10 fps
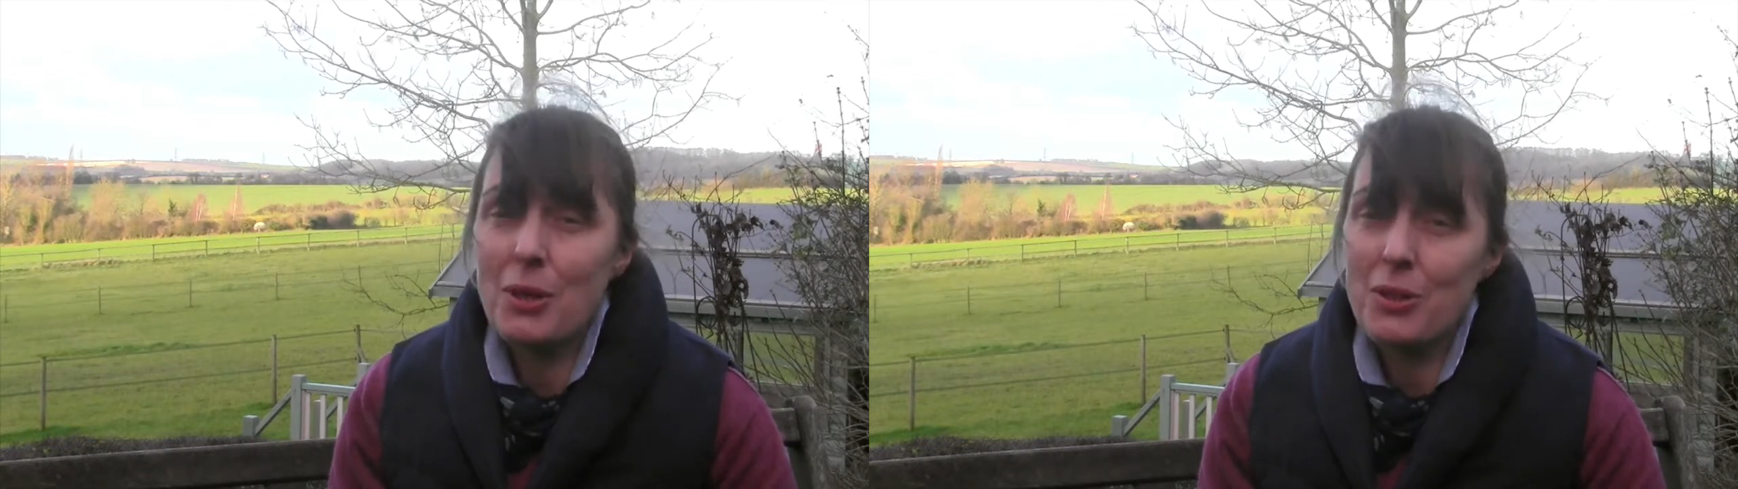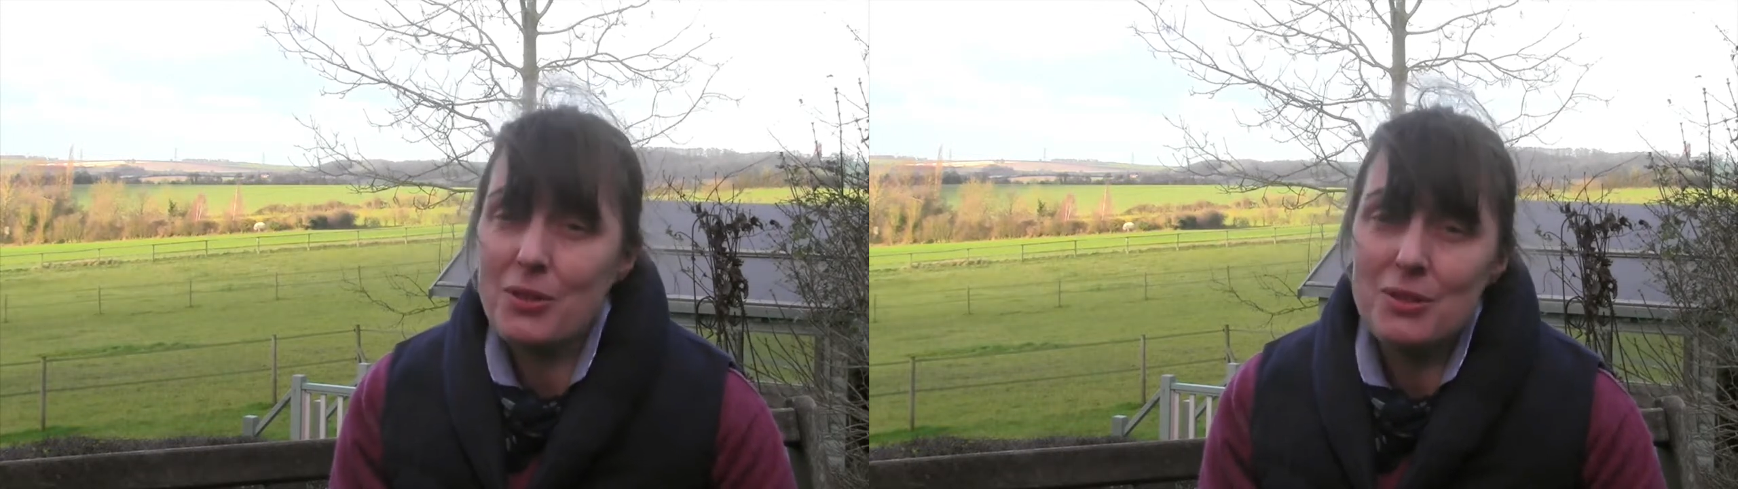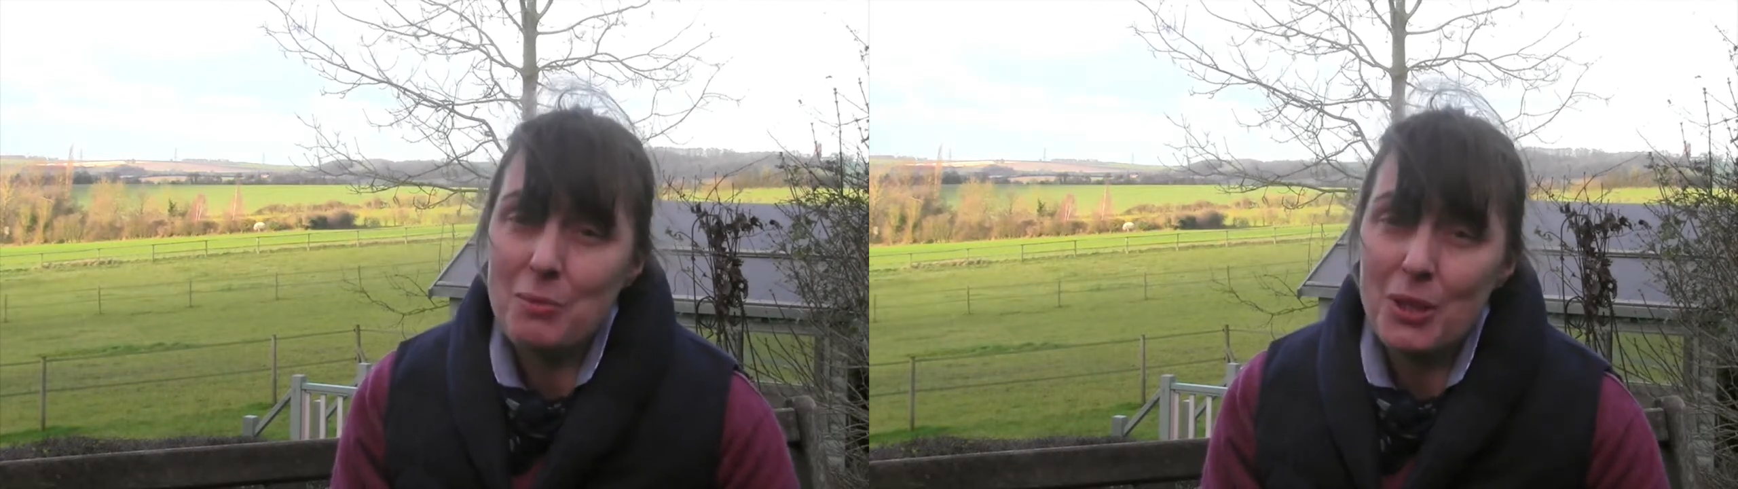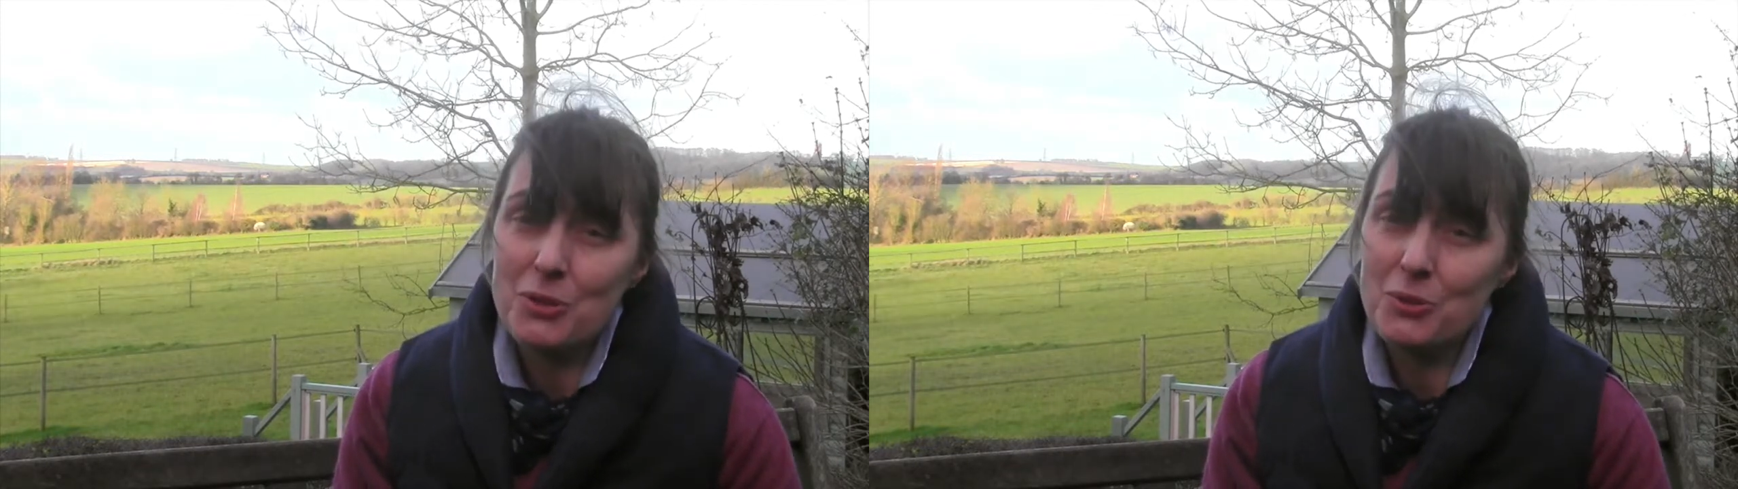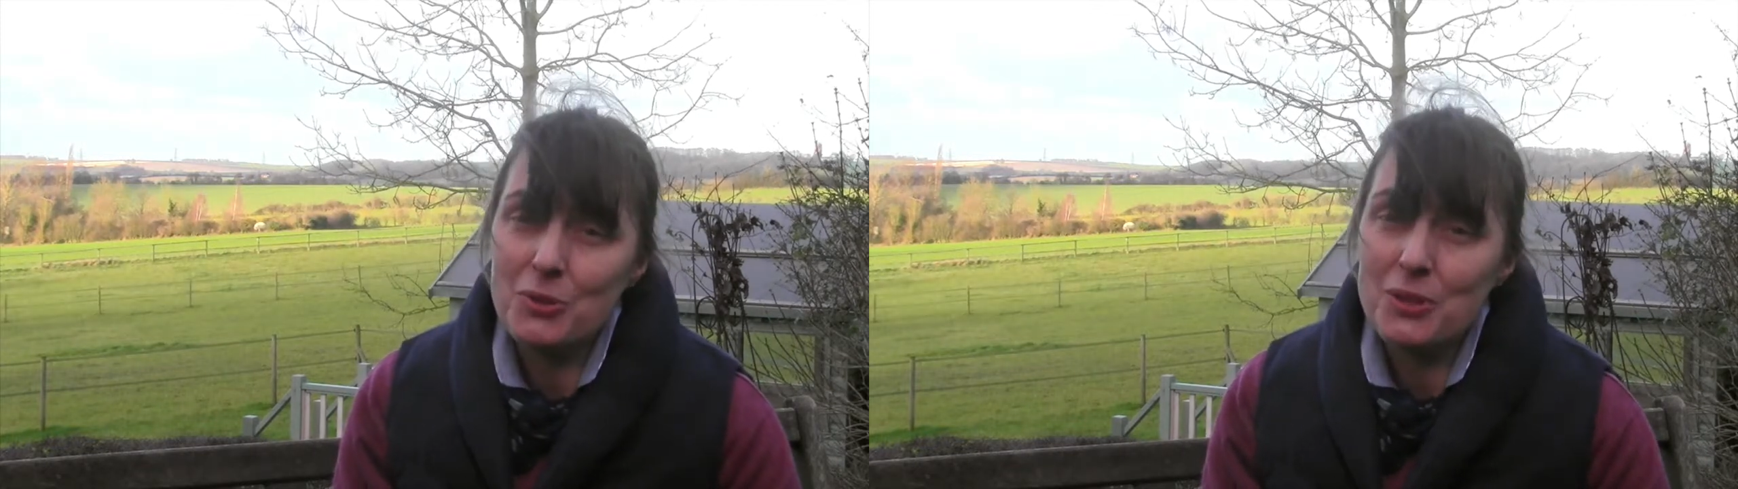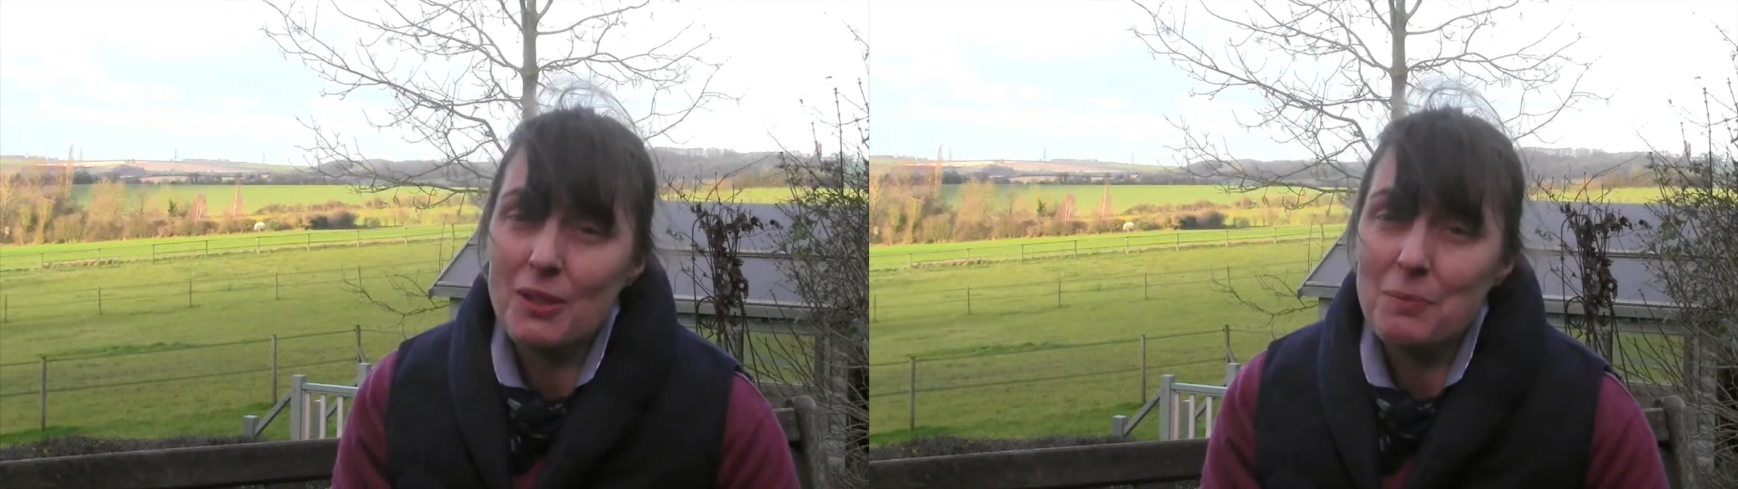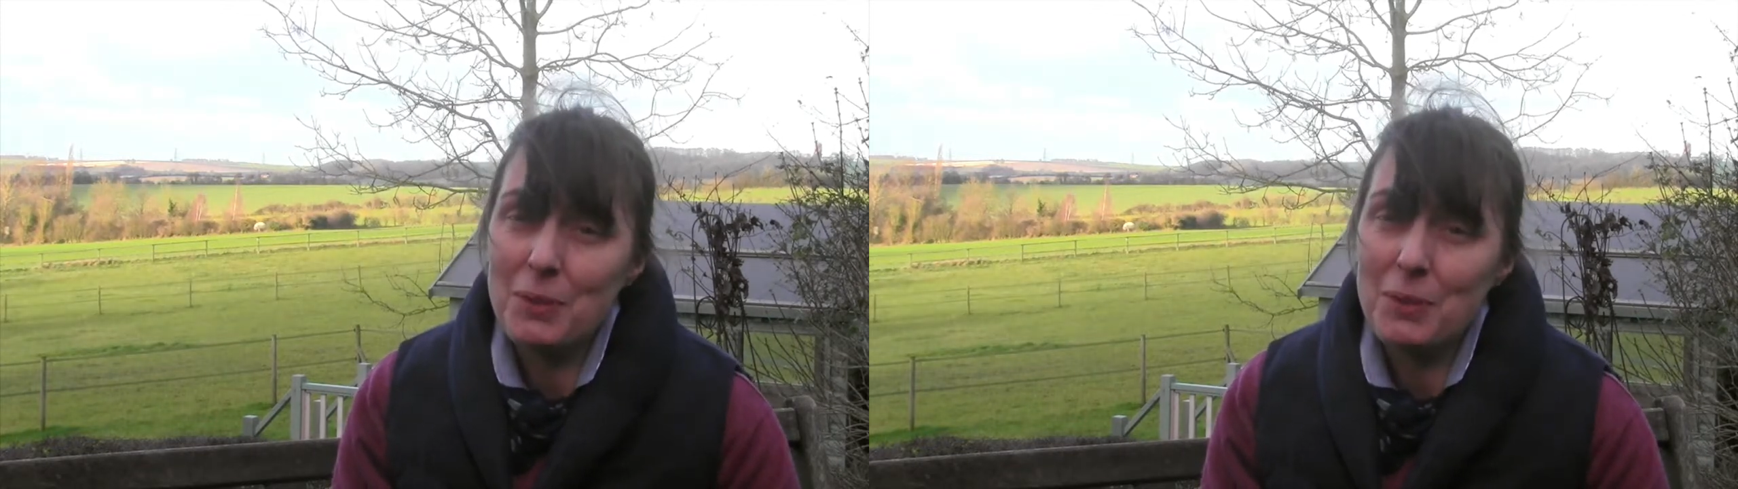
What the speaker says: mother to my daughter,